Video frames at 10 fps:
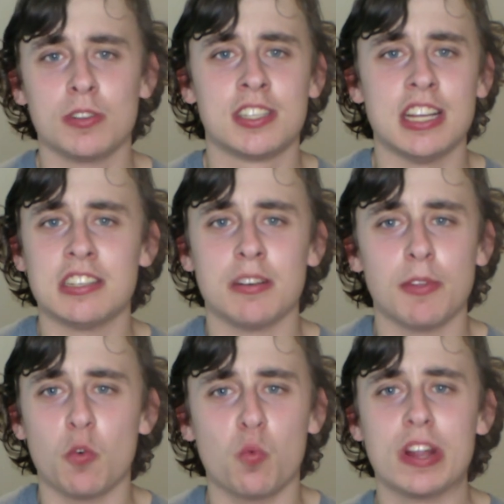who says some
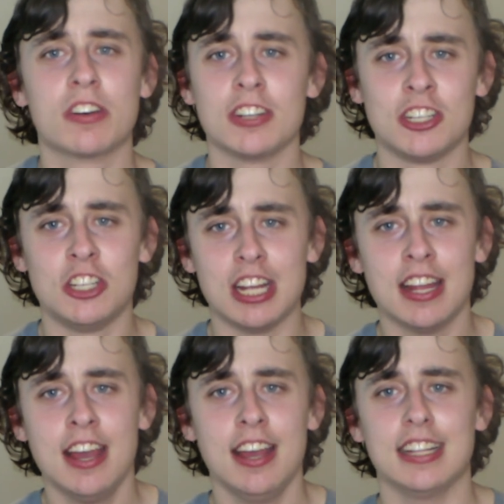of the weirdest
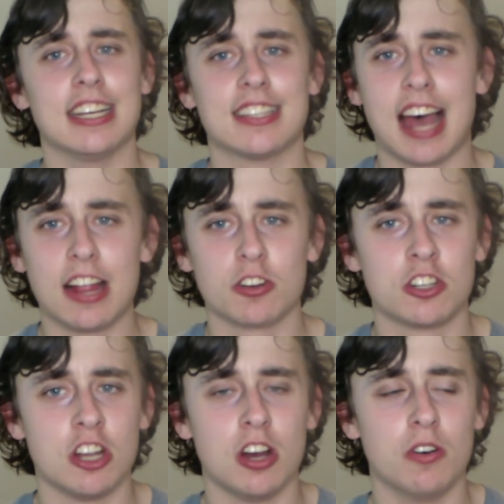shit in the entire
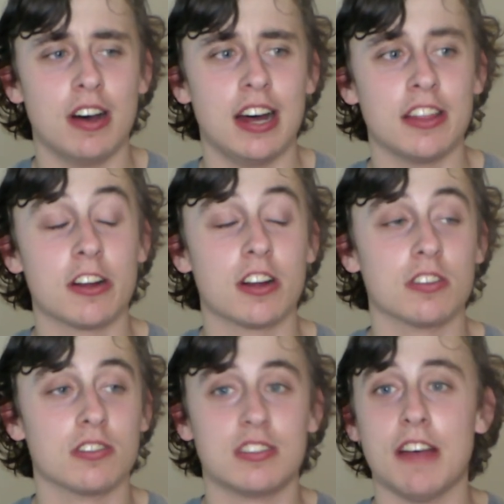show. Uh, there
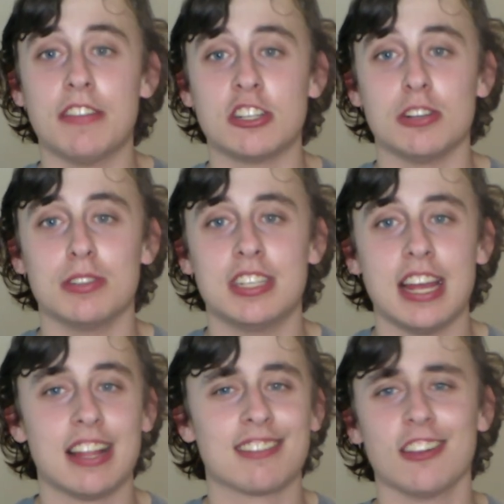are stuff that she would
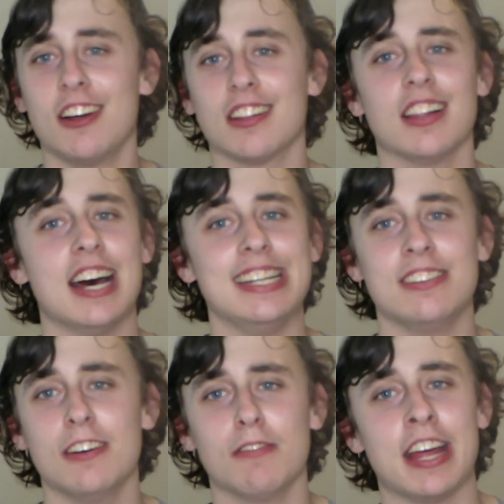say that's along the
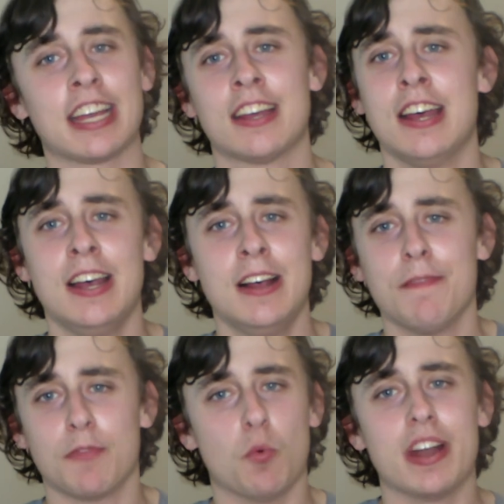lines of, like,
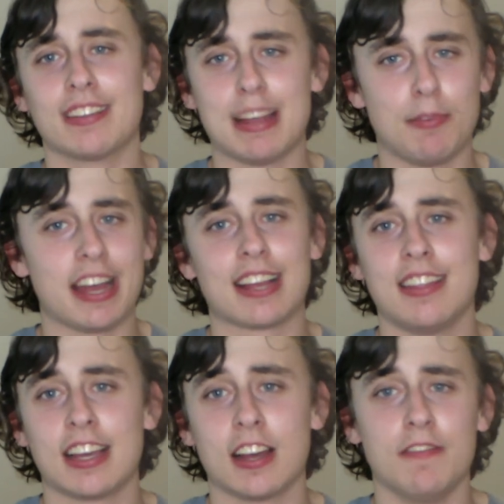one example I
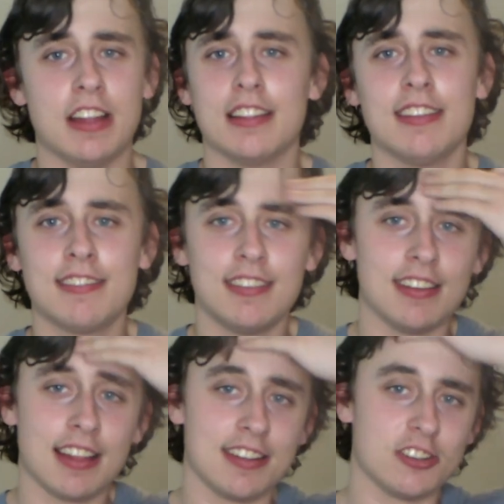can think of, this
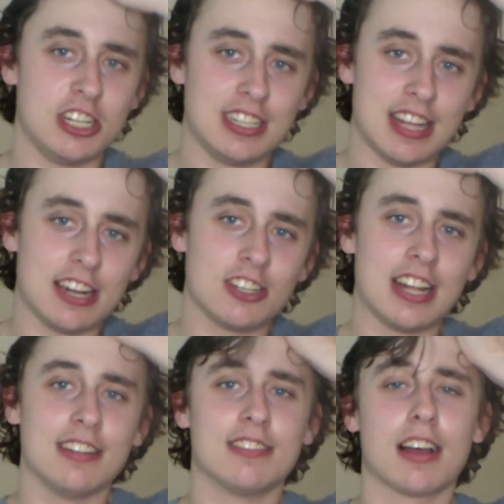isn't nothing she said, I just
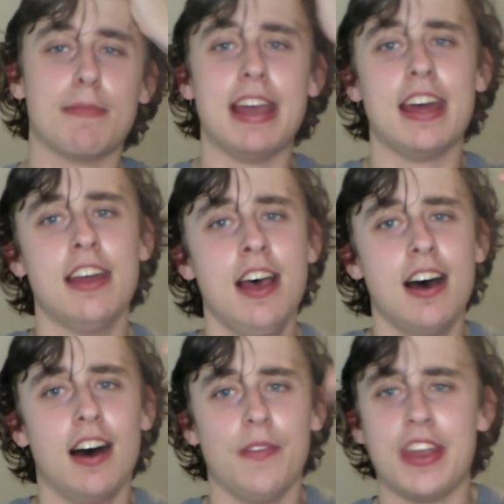had this stuck in my head.
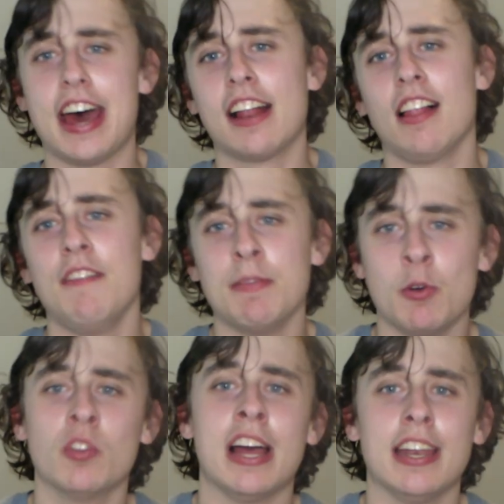Uh, the 9 11
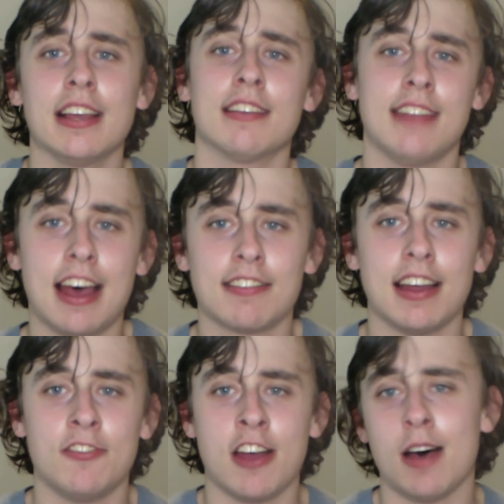moon landing is an
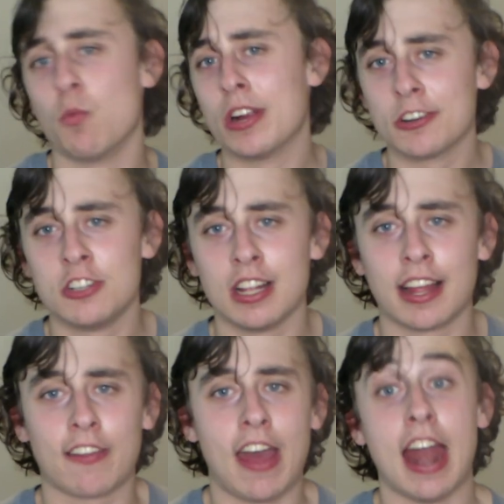outside job, weird shit
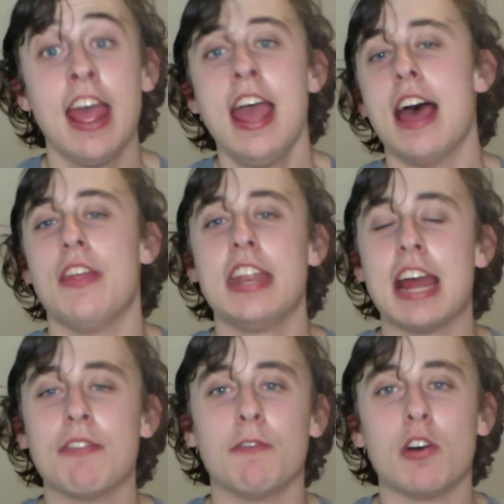like that. And then
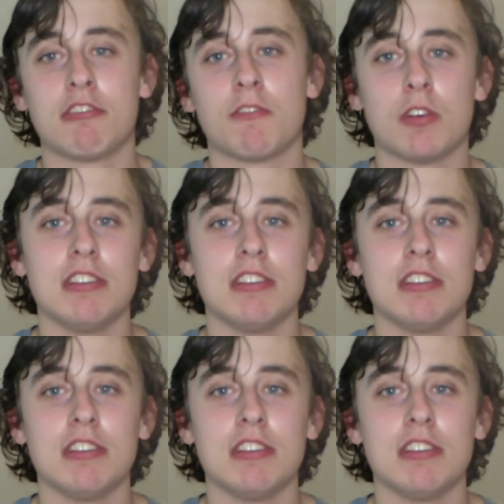you have the voice of